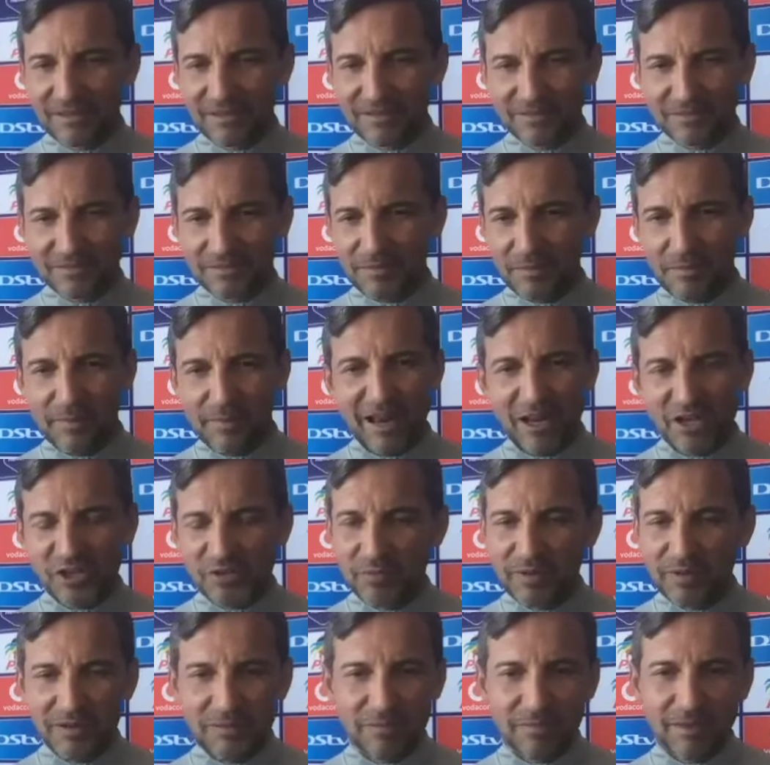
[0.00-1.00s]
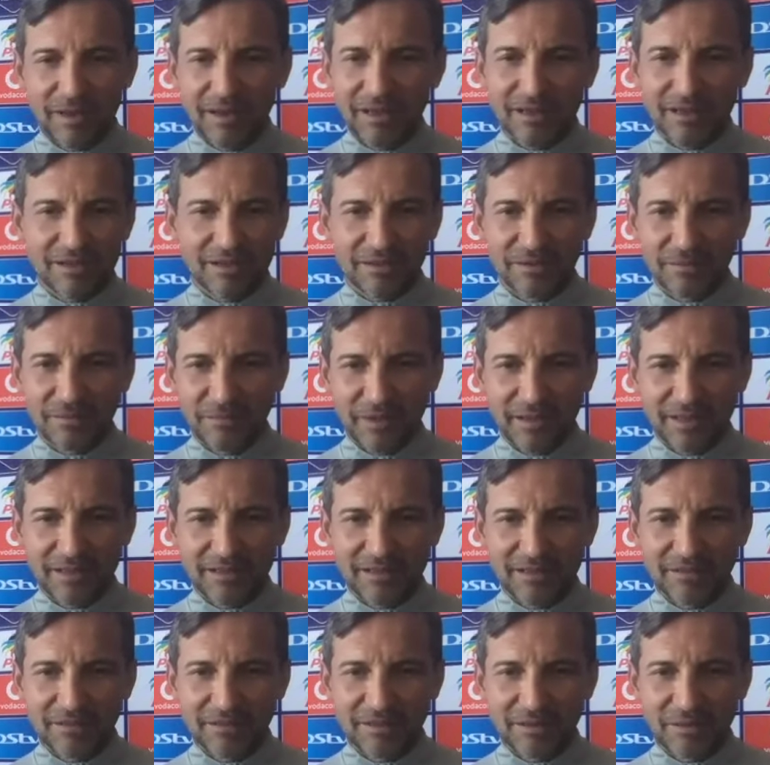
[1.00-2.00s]
it's the management make make
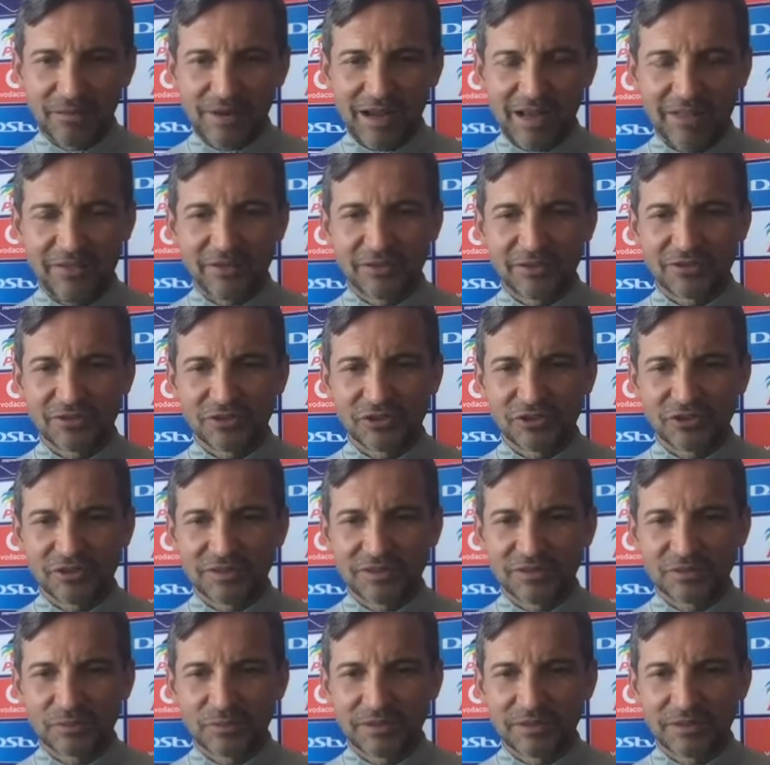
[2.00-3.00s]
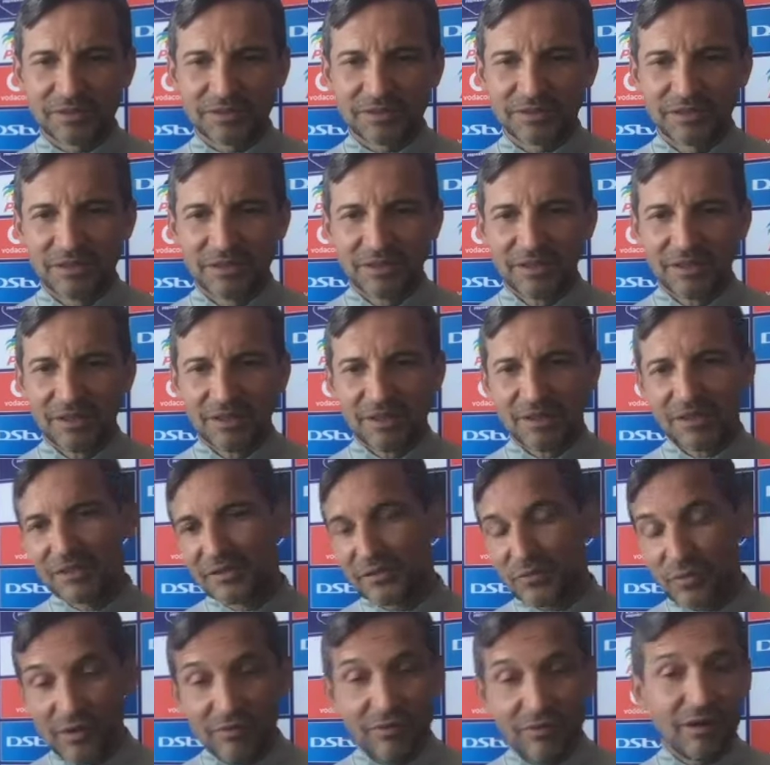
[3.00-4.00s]
the, the right decisions with uh,
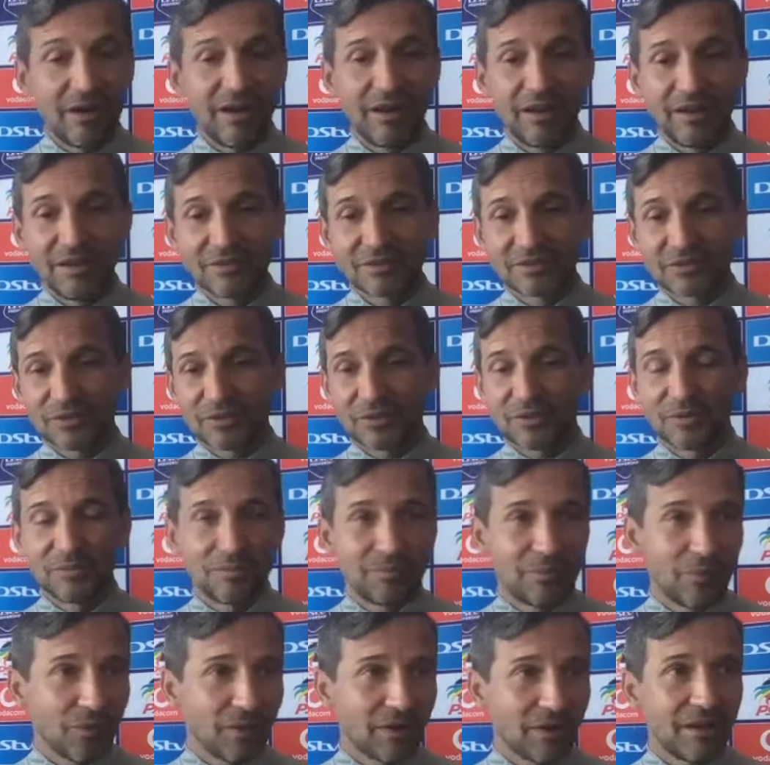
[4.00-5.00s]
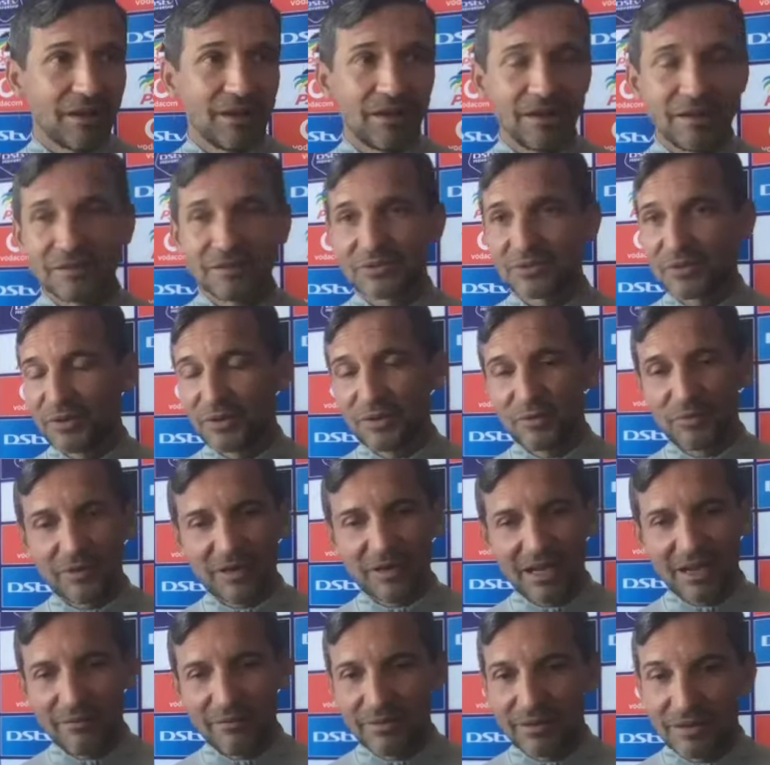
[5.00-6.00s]
travelings or bookings or
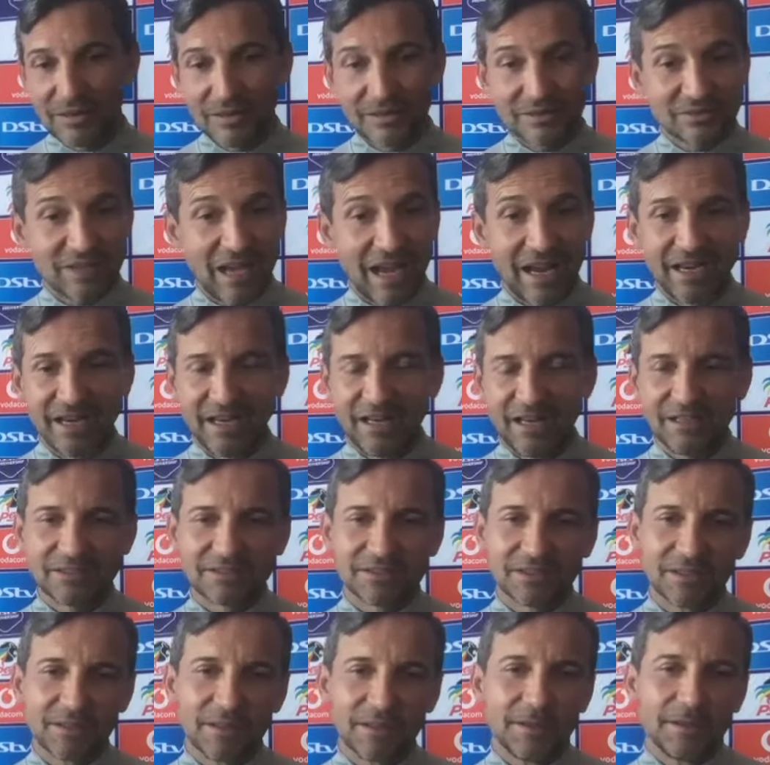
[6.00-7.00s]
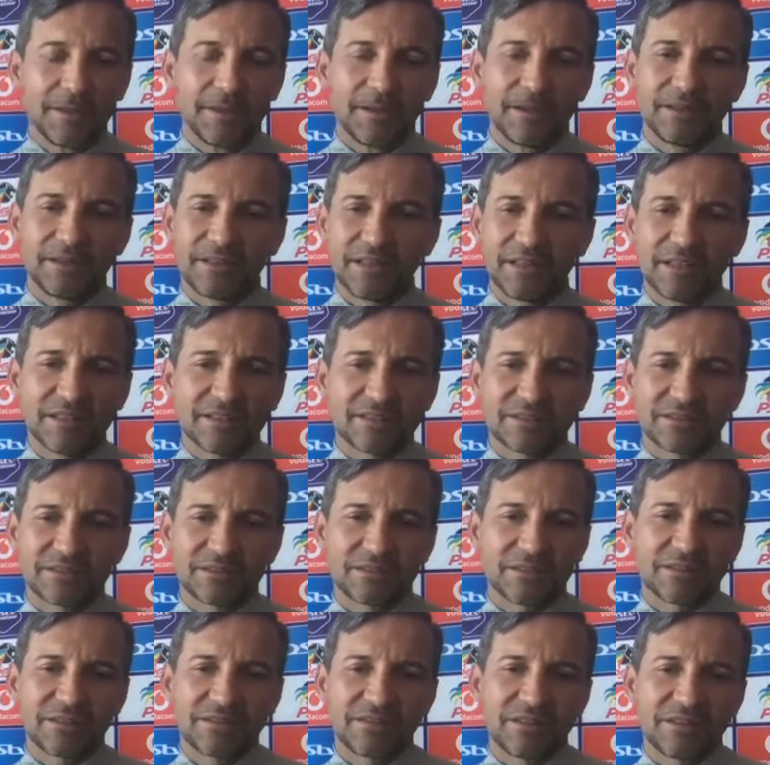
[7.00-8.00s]
whatever signings this,
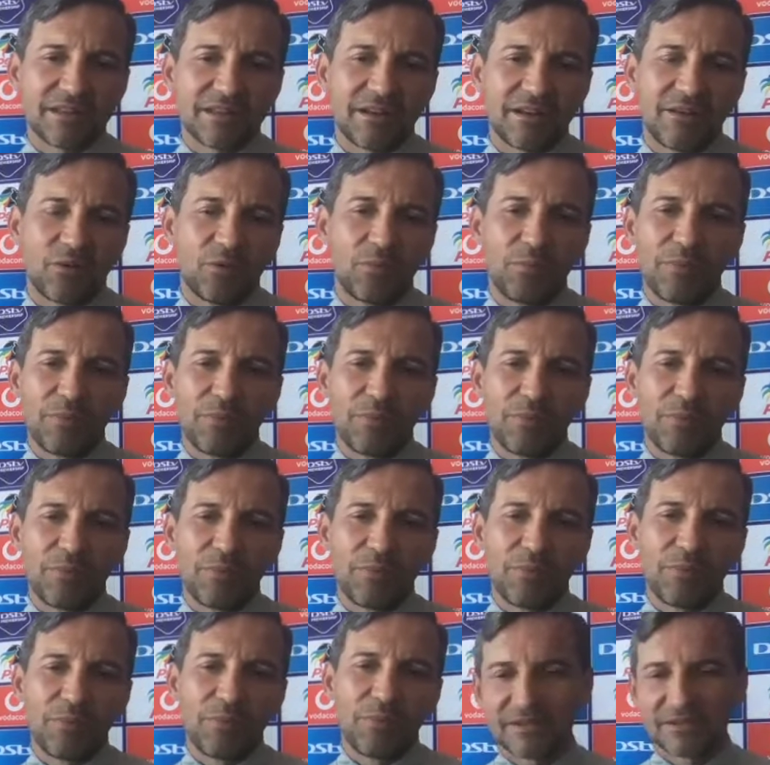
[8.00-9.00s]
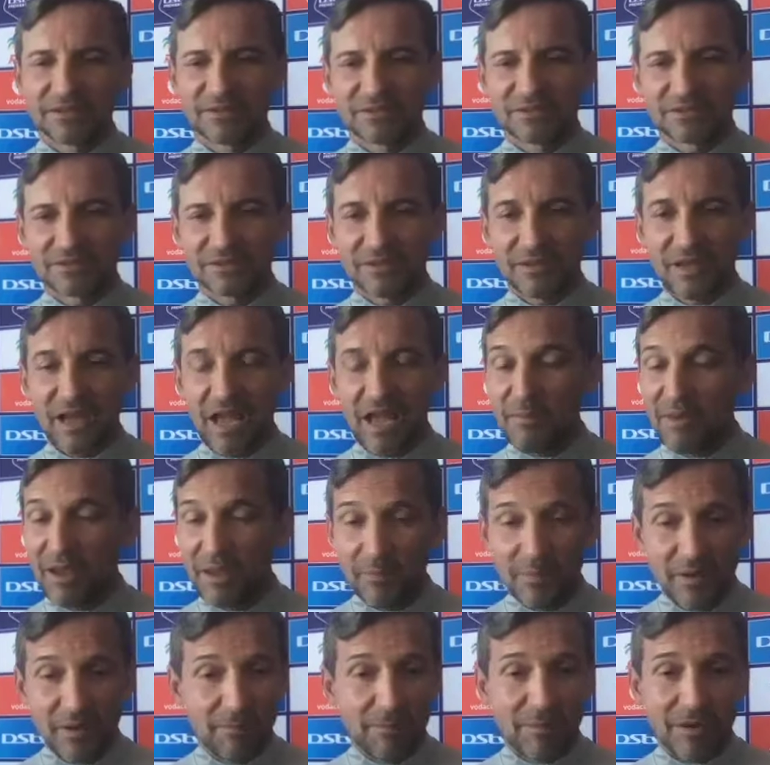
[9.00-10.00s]
this is not alone my work. This I'm
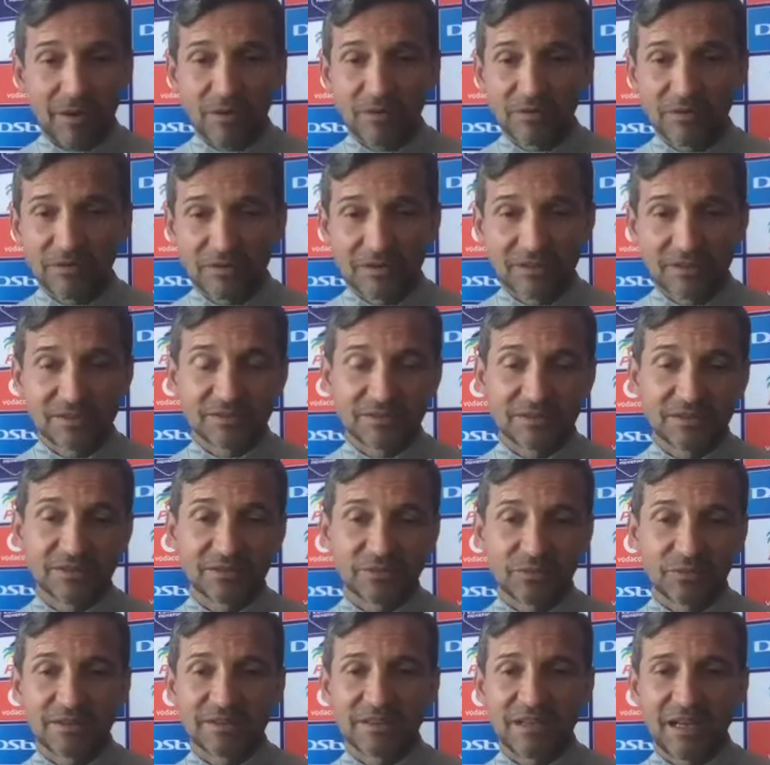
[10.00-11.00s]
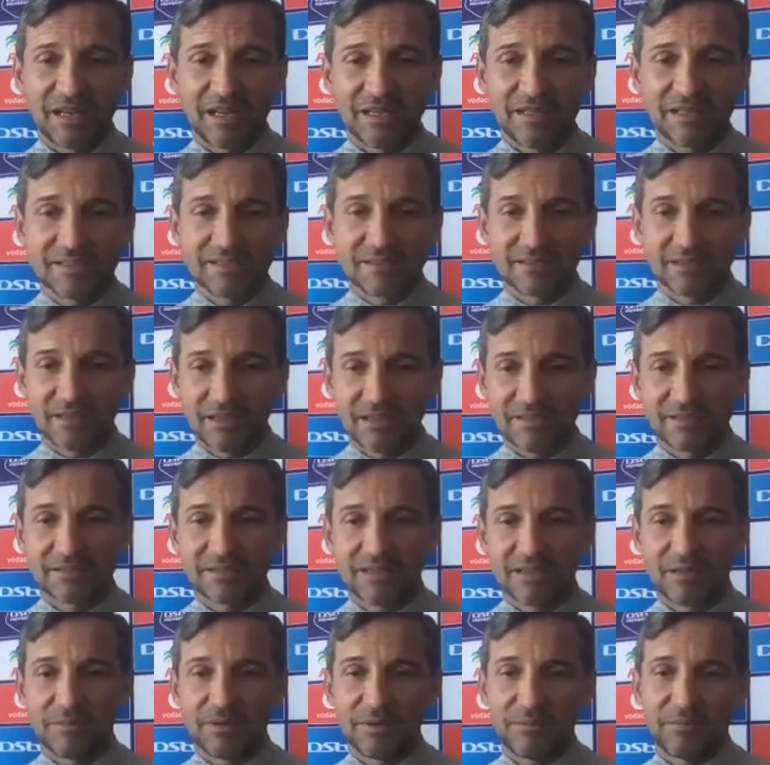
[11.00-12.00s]
happy about this this results. Yes,
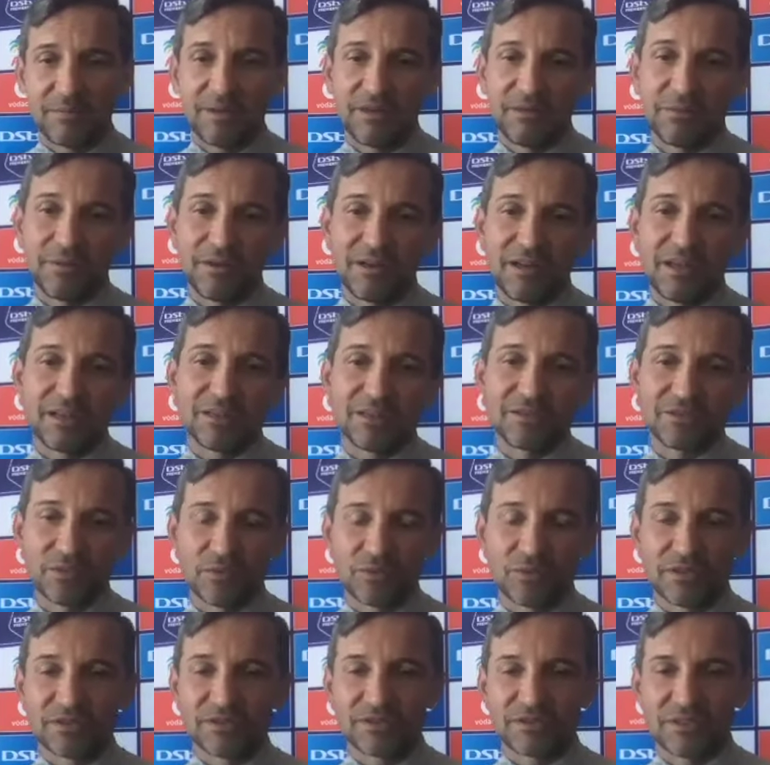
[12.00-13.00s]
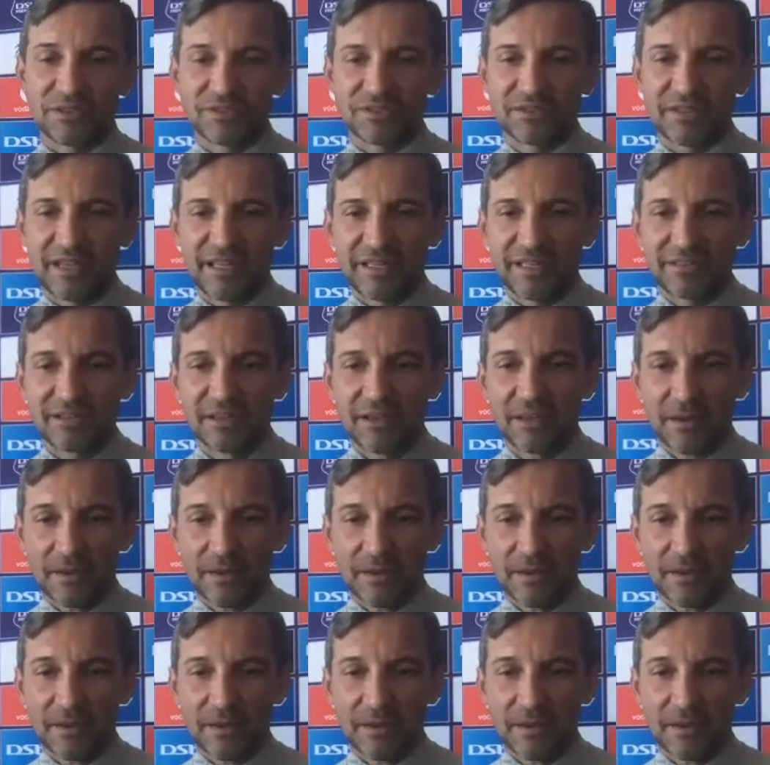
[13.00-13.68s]
I'm happy when I saw this the stats